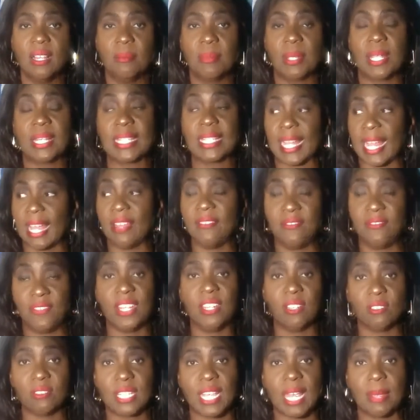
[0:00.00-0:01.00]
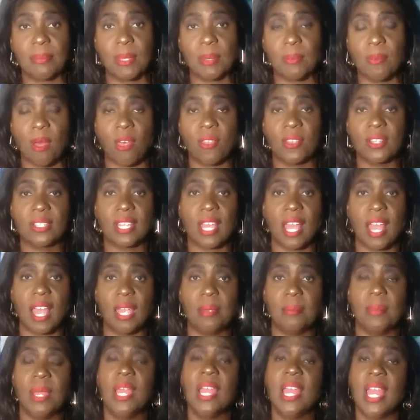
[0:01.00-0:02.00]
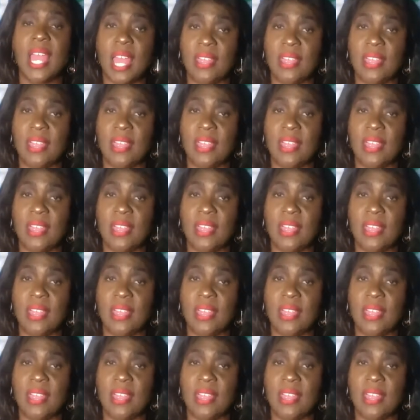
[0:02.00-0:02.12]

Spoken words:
because I can't videotape them all the time.